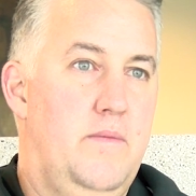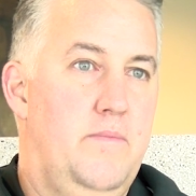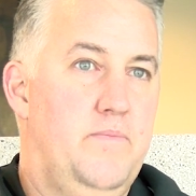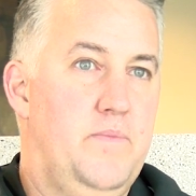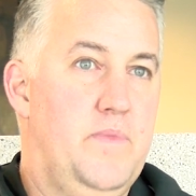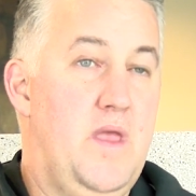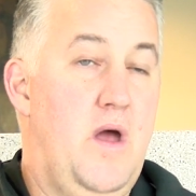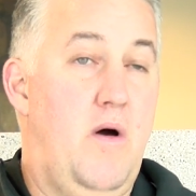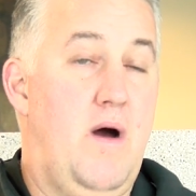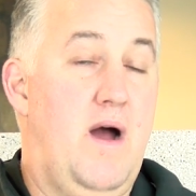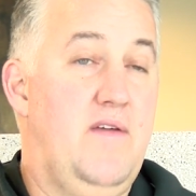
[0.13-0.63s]

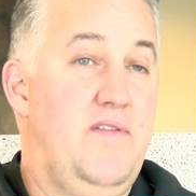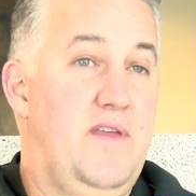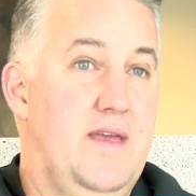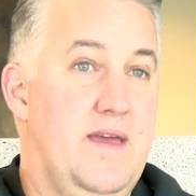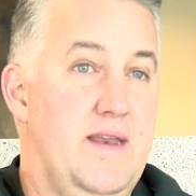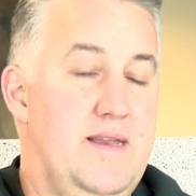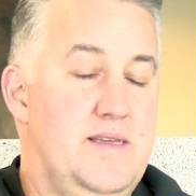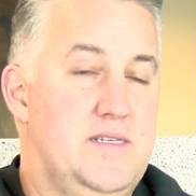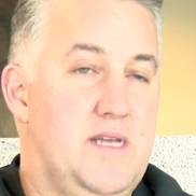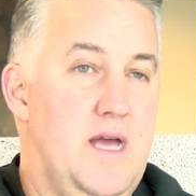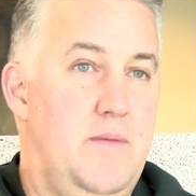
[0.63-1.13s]
No, I think
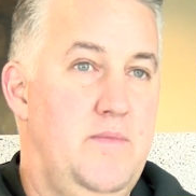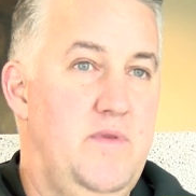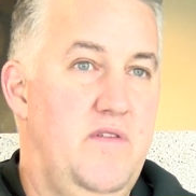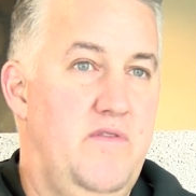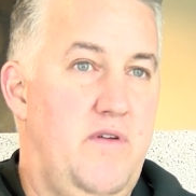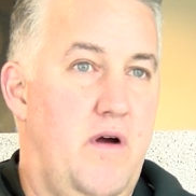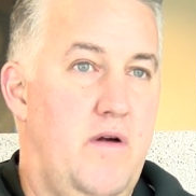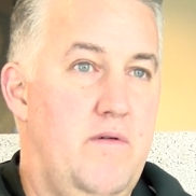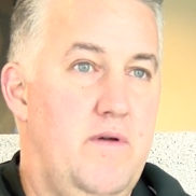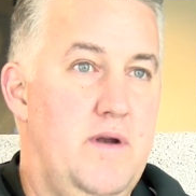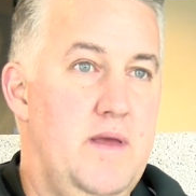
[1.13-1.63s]
anytime
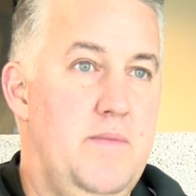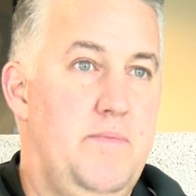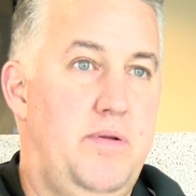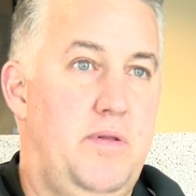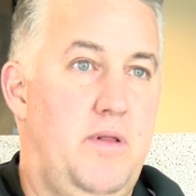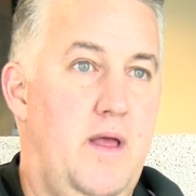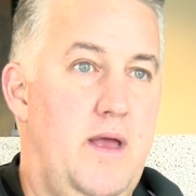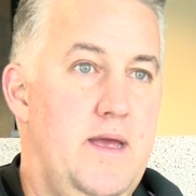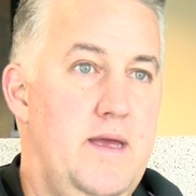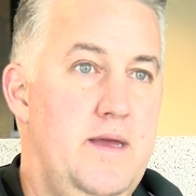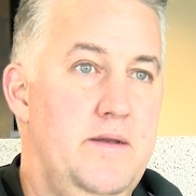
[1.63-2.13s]
you've already
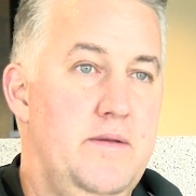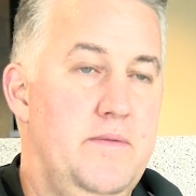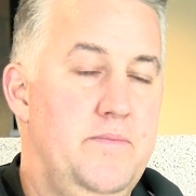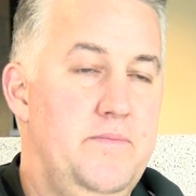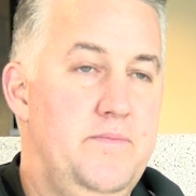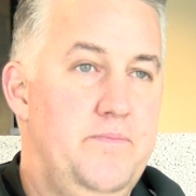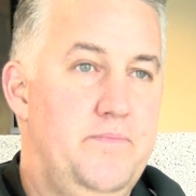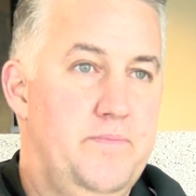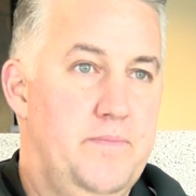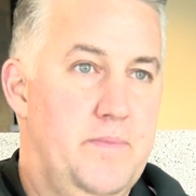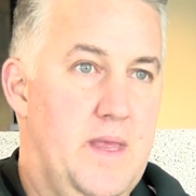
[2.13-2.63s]
played
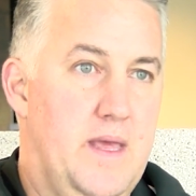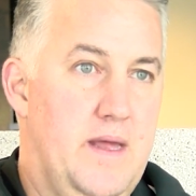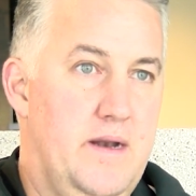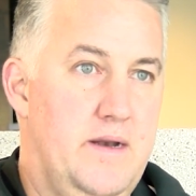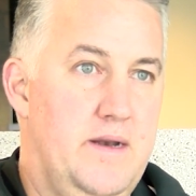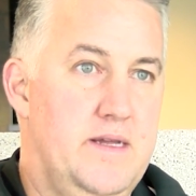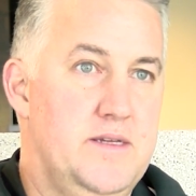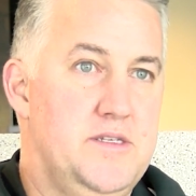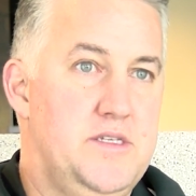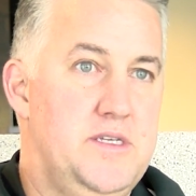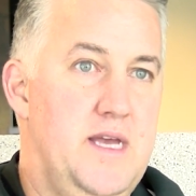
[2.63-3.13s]
in
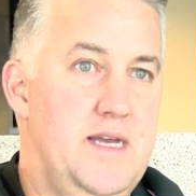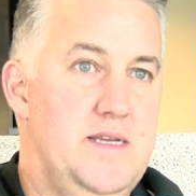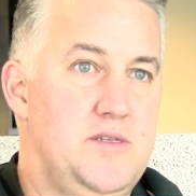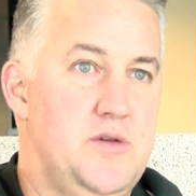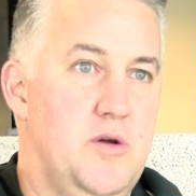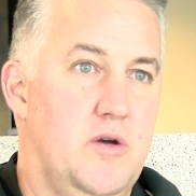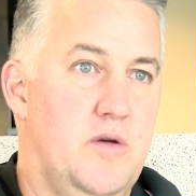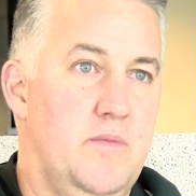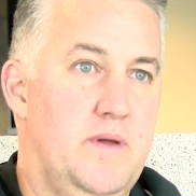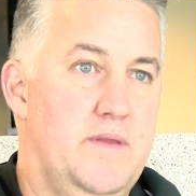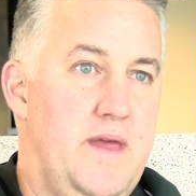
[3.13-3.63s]
an NCAA
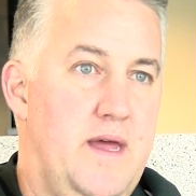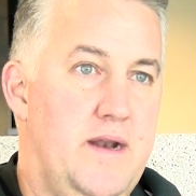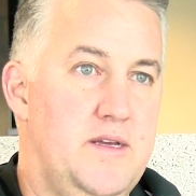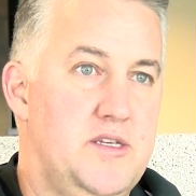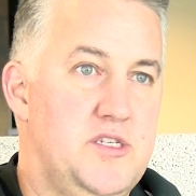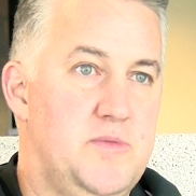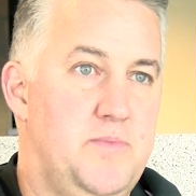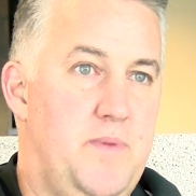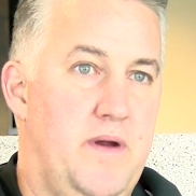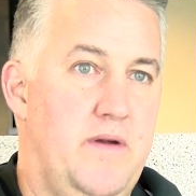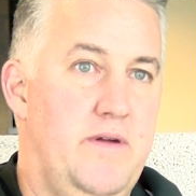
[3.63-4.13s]
tournament, that
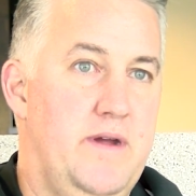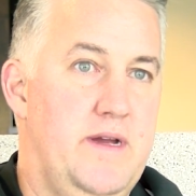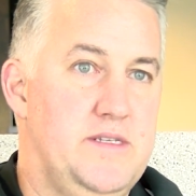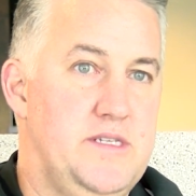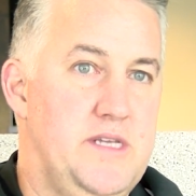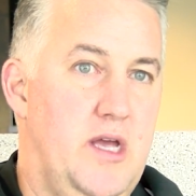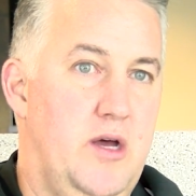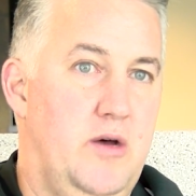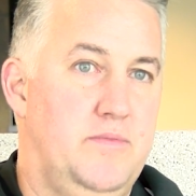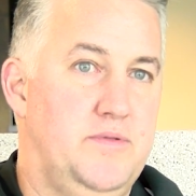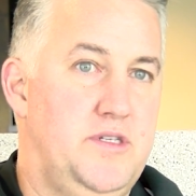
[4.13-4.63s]

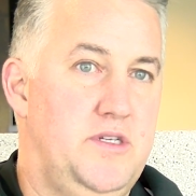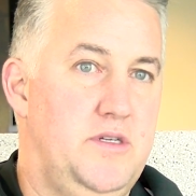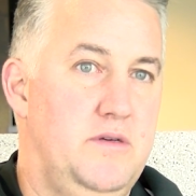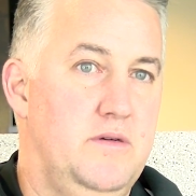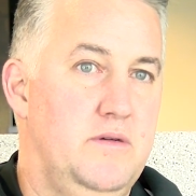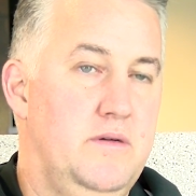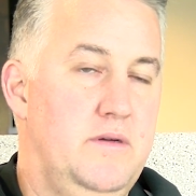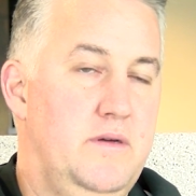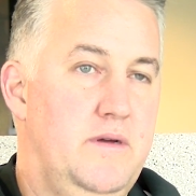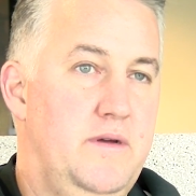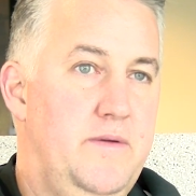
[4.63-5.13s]
experience helps
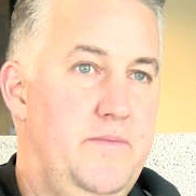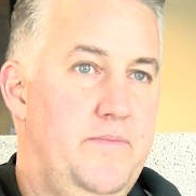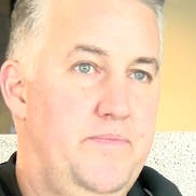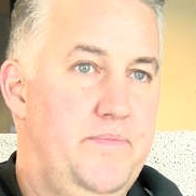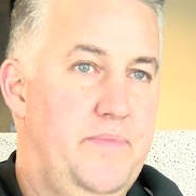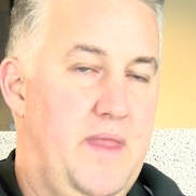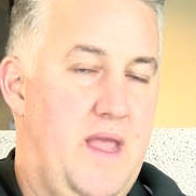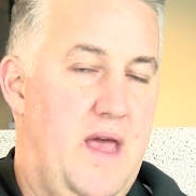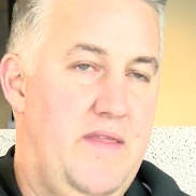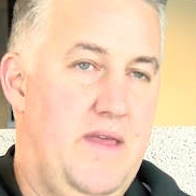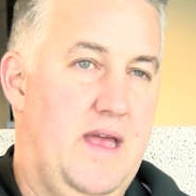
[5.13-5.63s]
you.
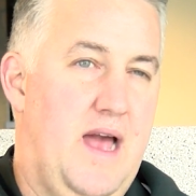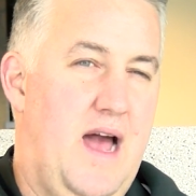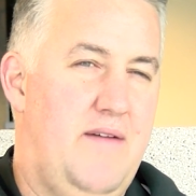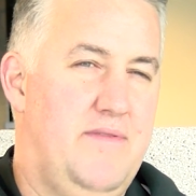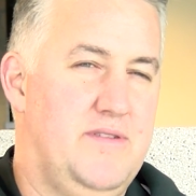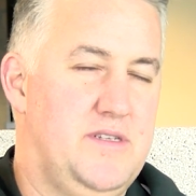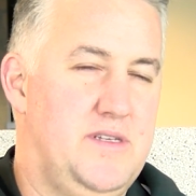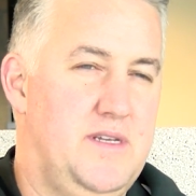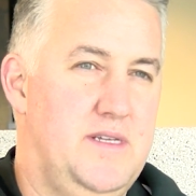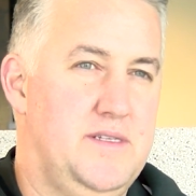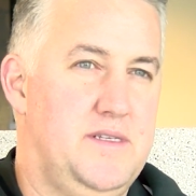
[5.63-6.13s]
I think
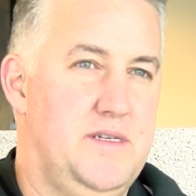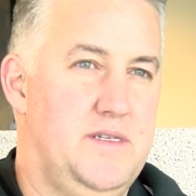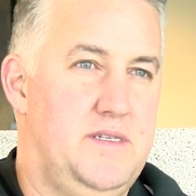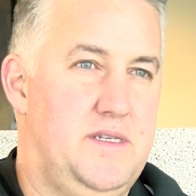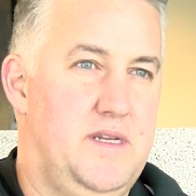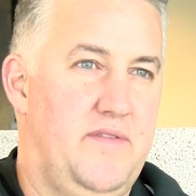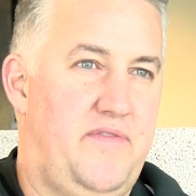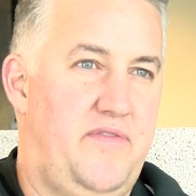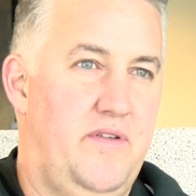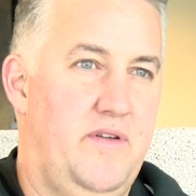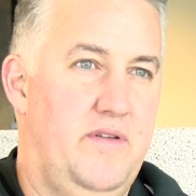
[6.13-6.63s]
obviously it's a
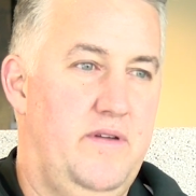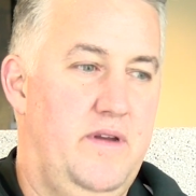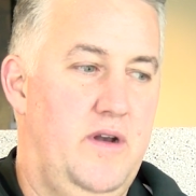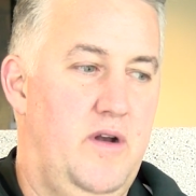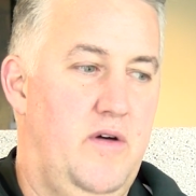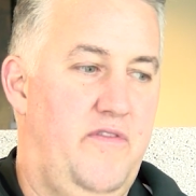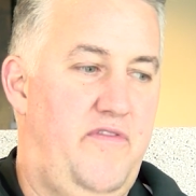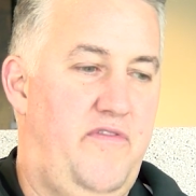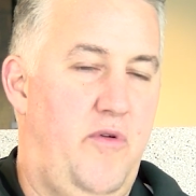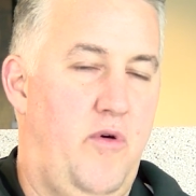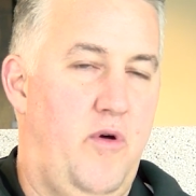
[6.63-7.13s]
different,
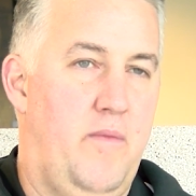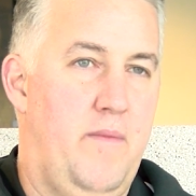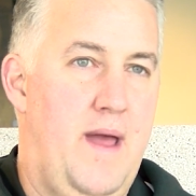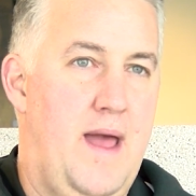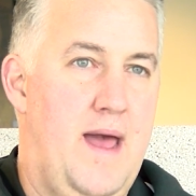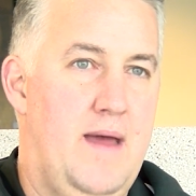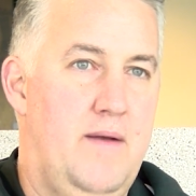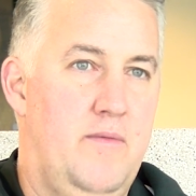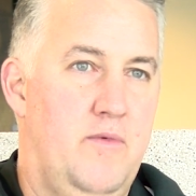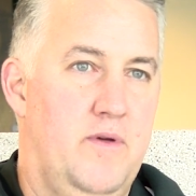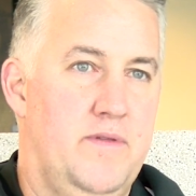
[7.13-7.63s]

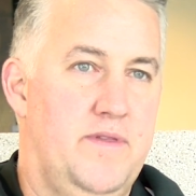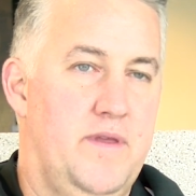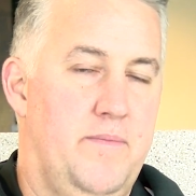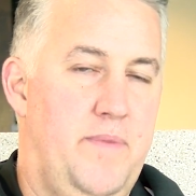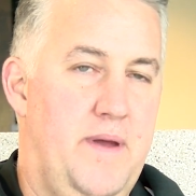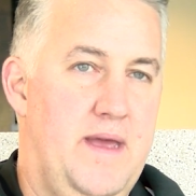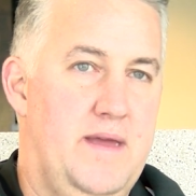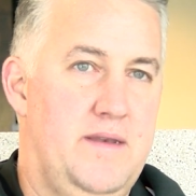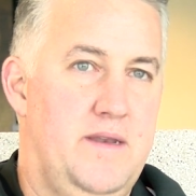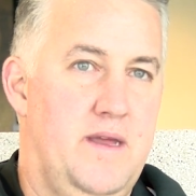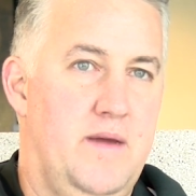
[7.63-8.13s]
format with the
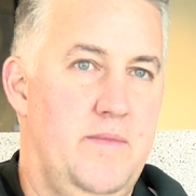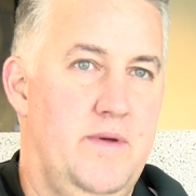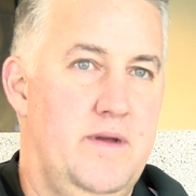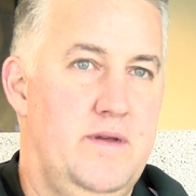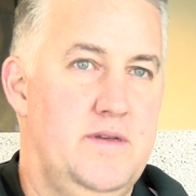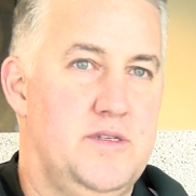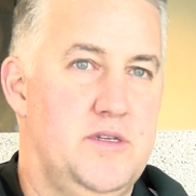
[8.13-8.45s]
pandemic.